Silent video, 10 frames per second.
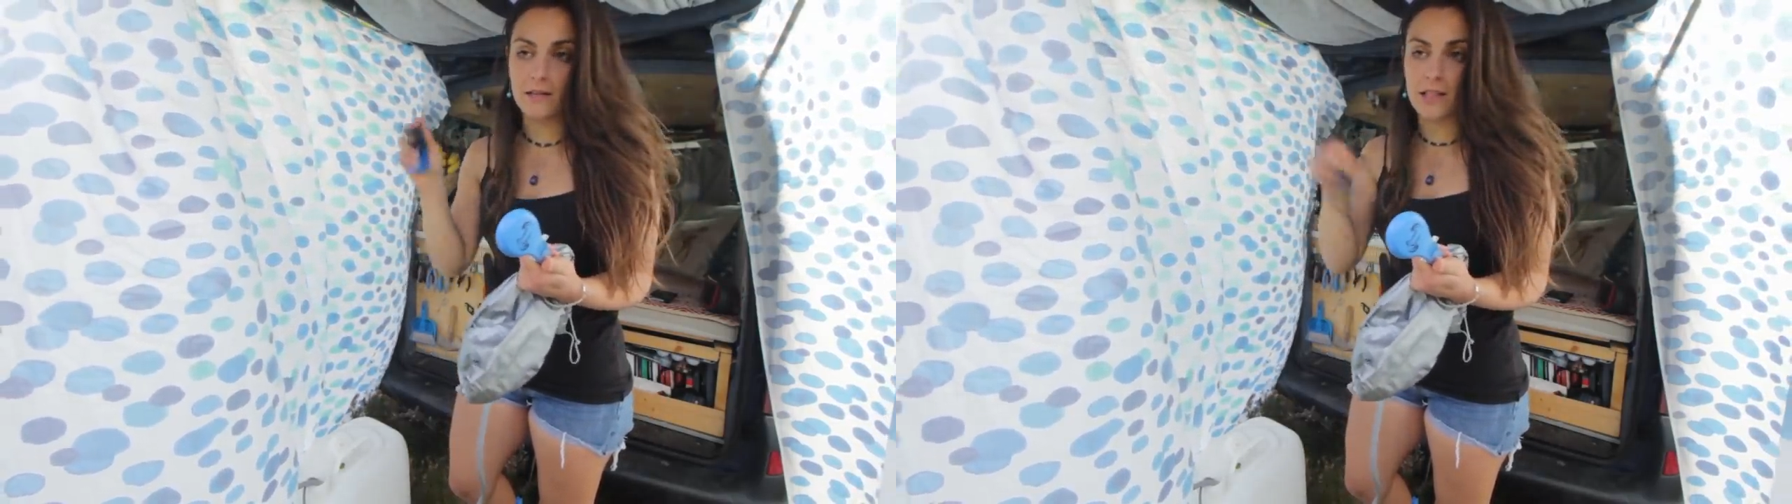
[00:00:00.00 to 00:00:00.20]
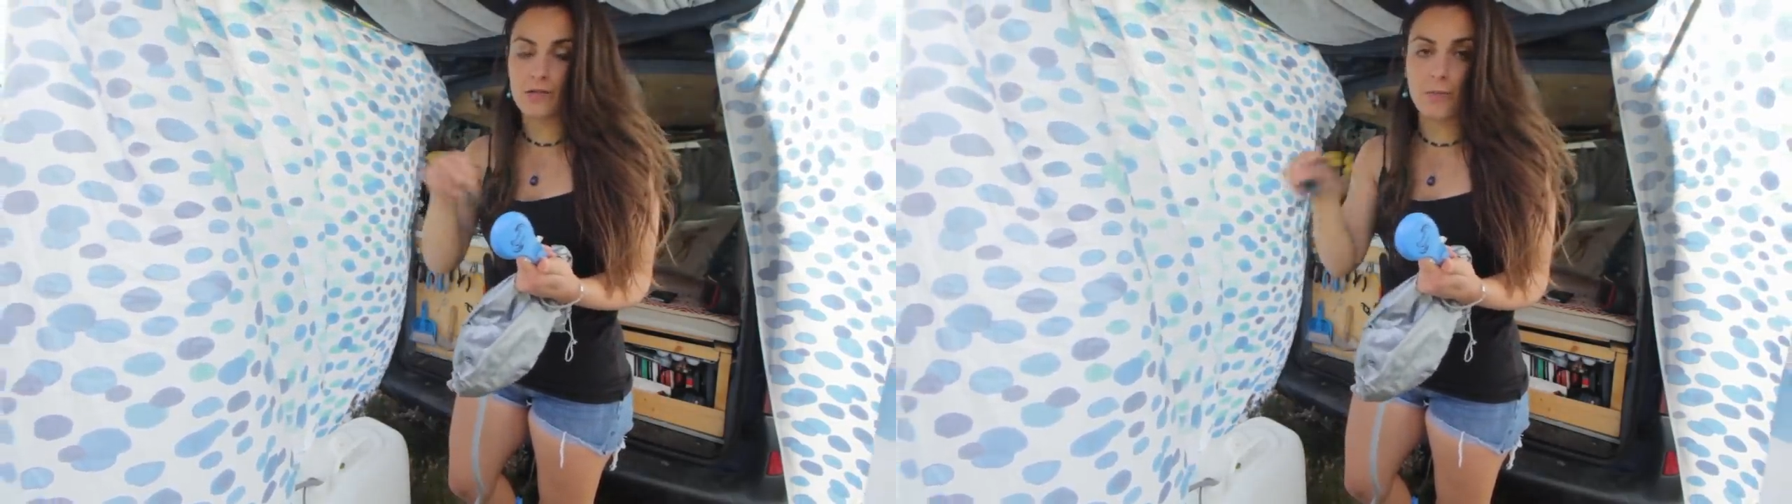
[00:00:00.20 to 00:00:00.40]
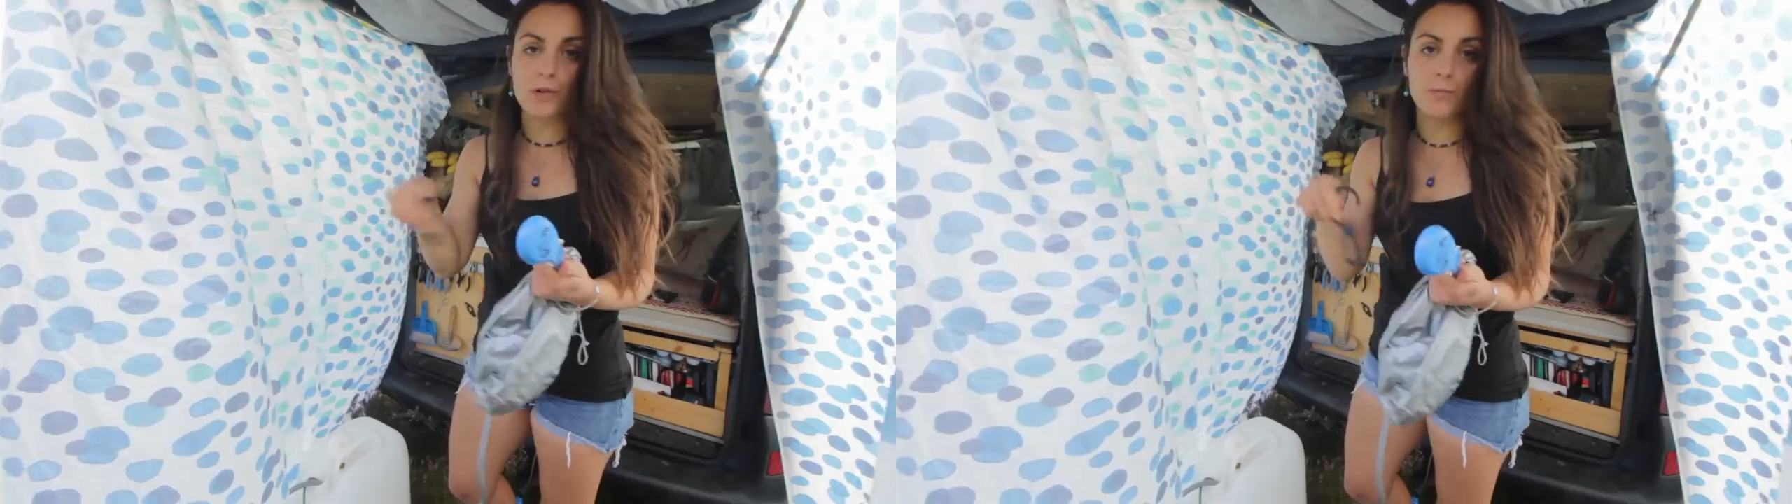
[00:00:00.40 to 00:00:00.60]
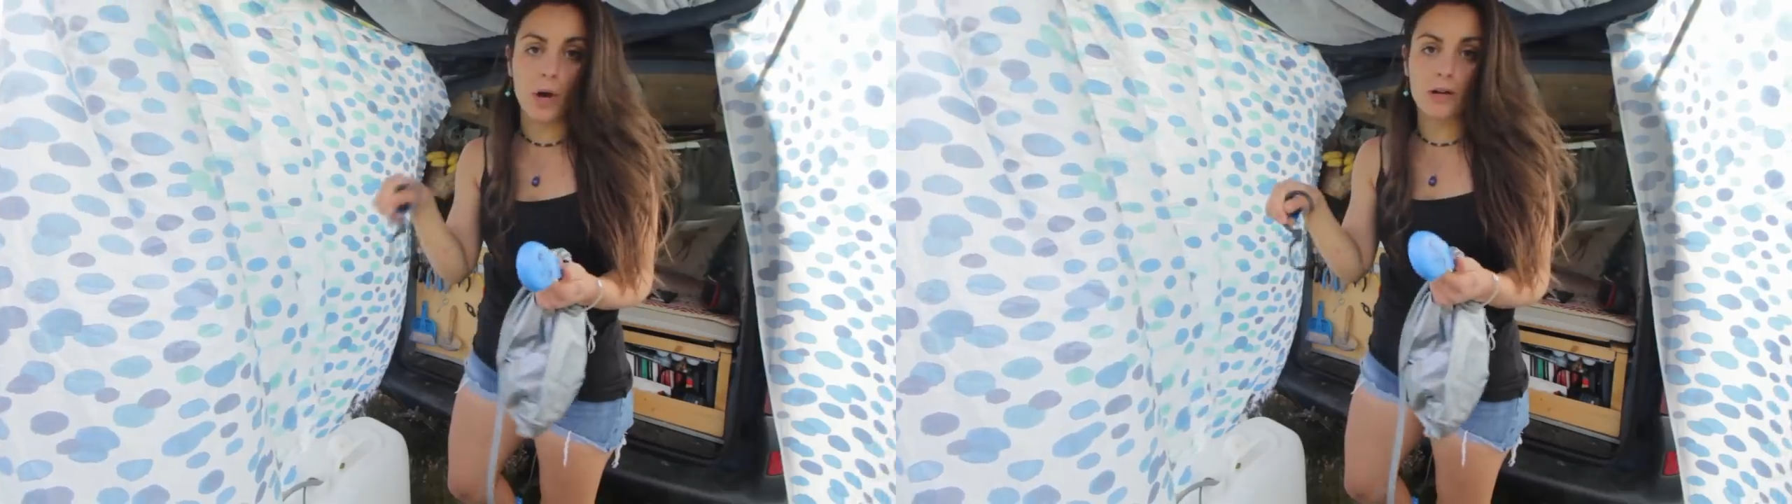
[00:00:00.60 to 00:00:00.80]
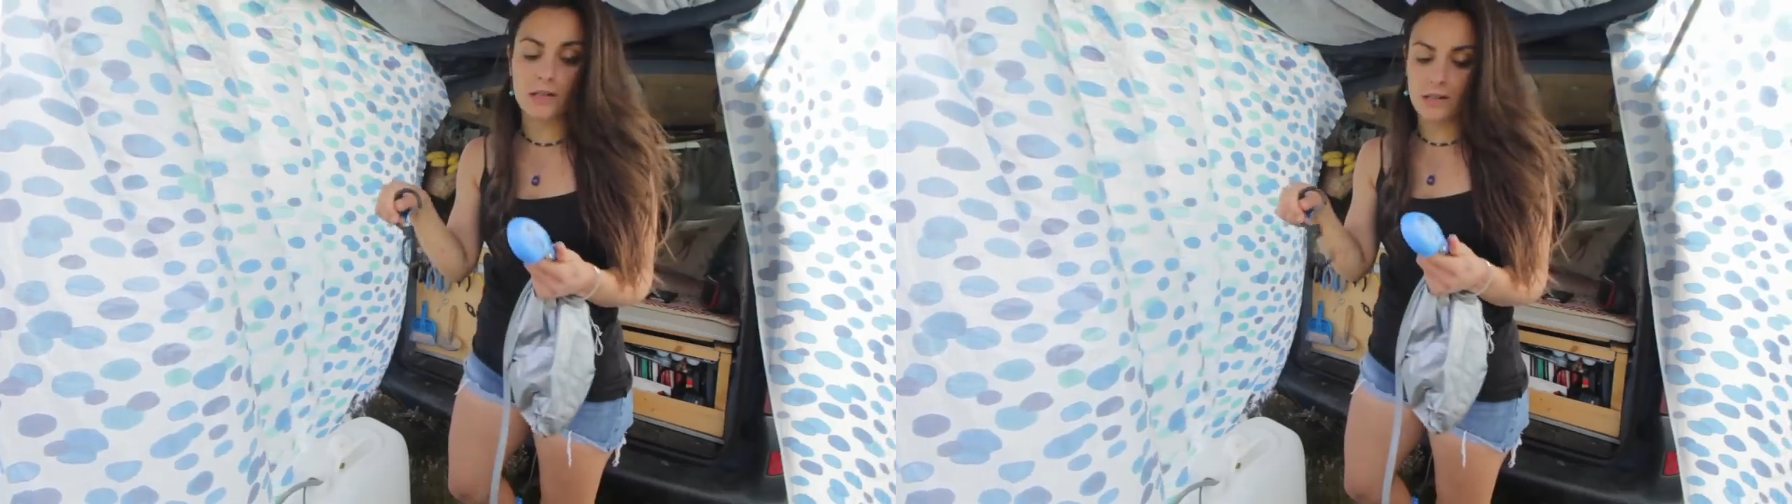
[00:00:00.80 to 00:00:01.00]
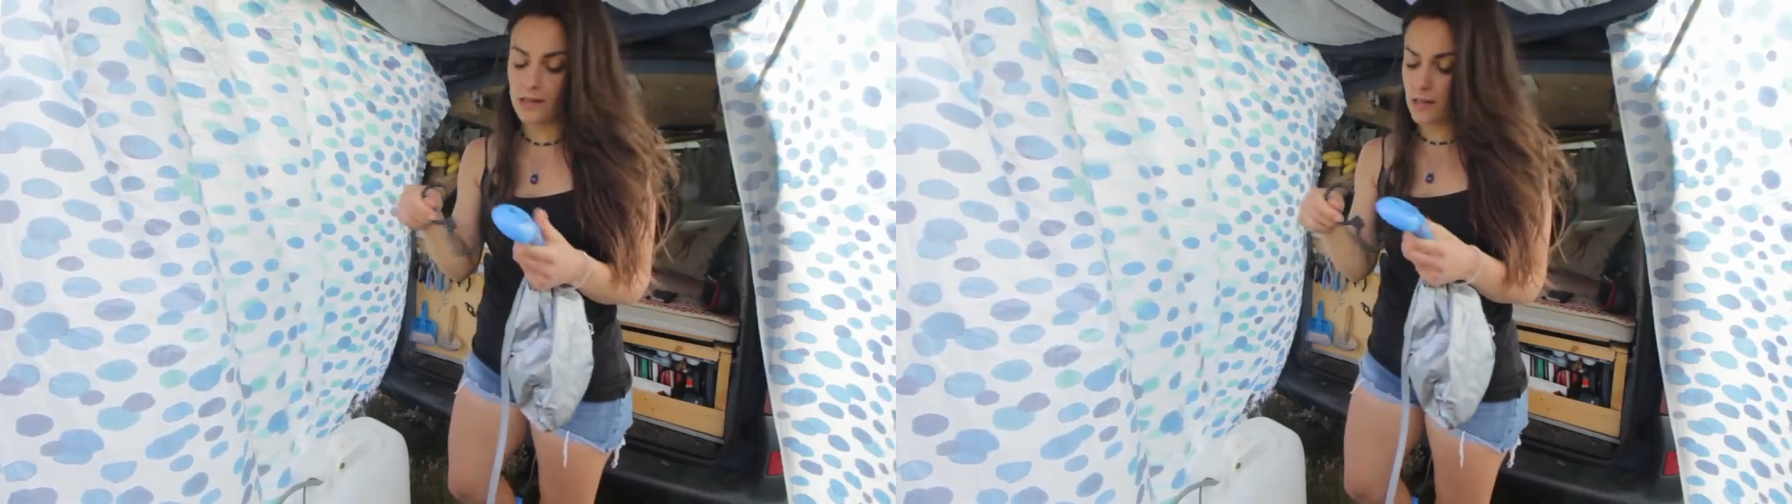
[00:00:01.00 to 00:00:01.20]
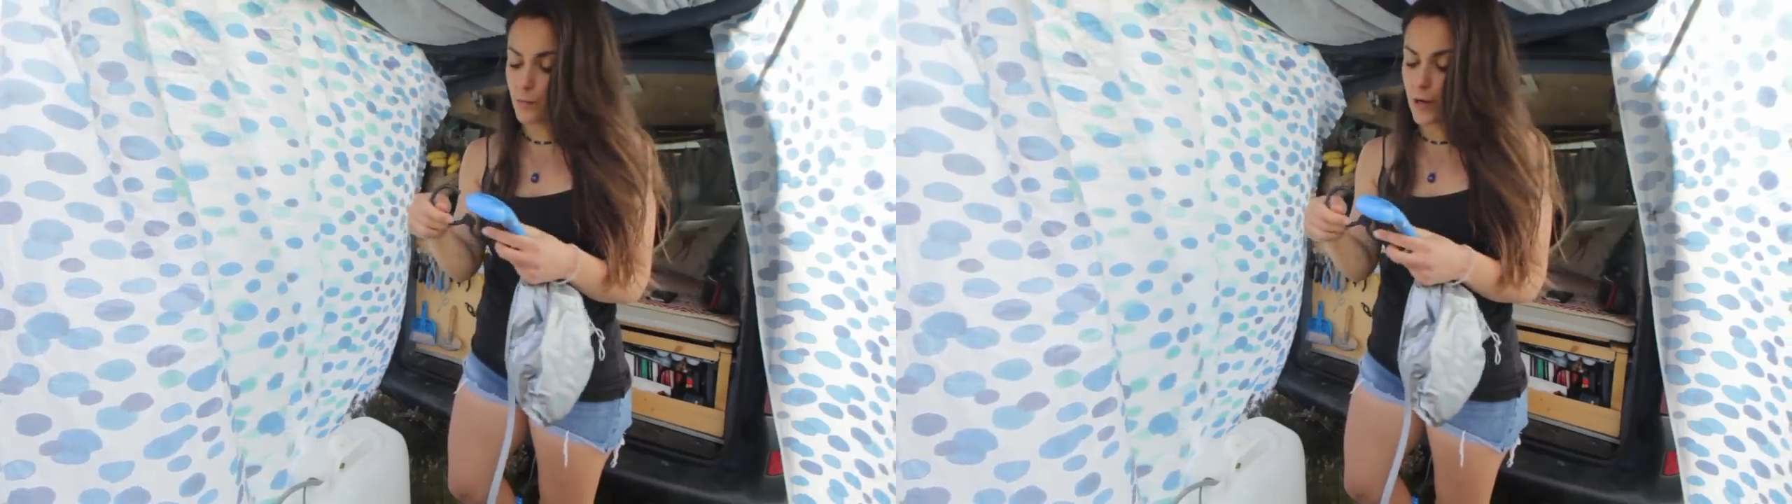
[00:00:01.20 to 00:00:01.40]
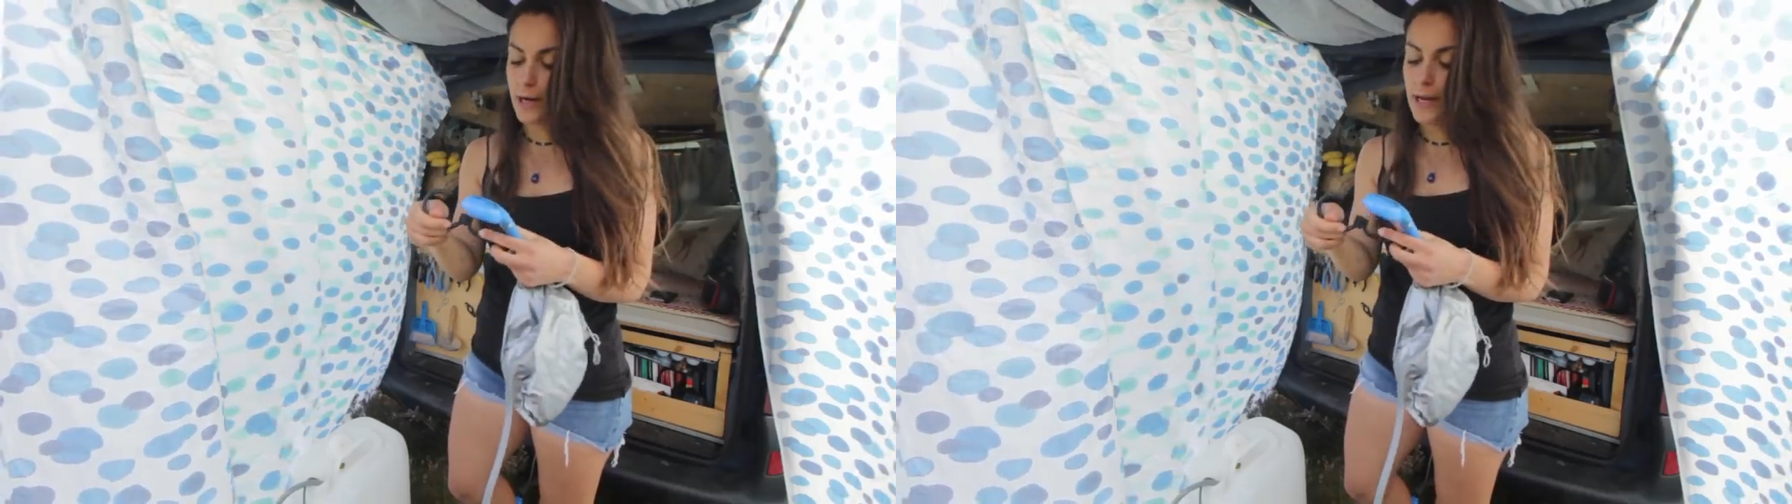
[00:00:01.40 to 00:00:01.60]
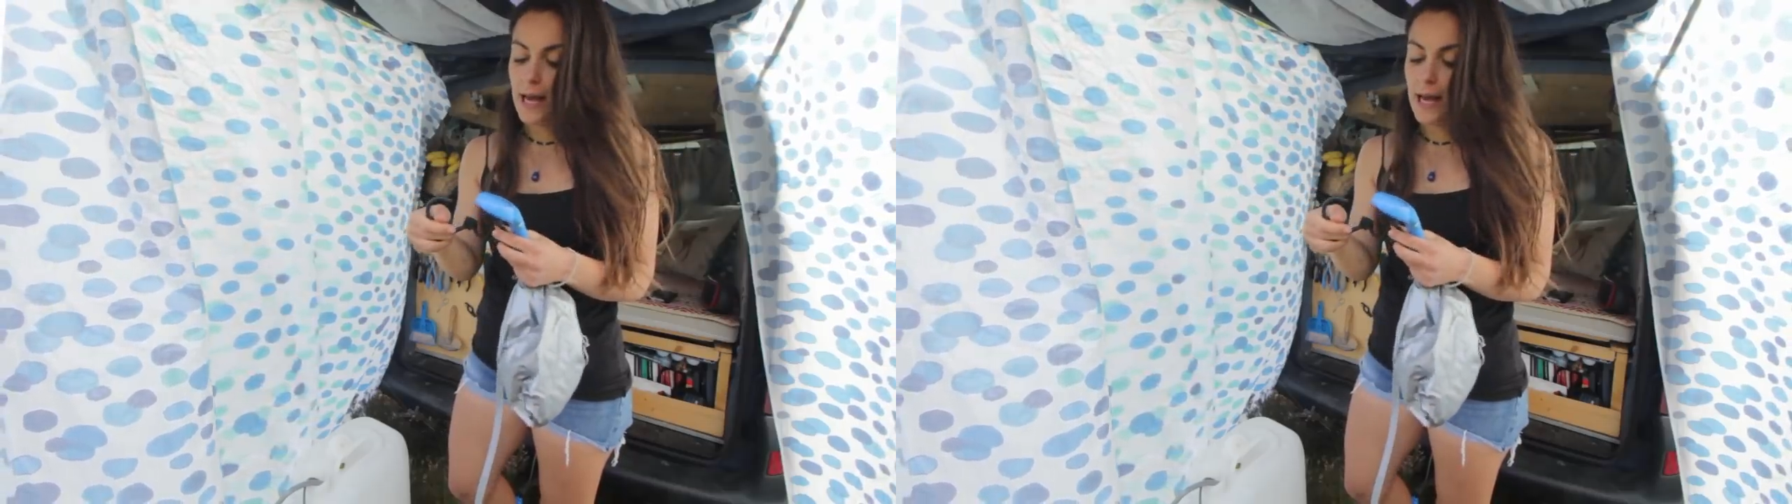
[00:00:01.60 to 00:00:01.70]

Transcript: description box somewhere,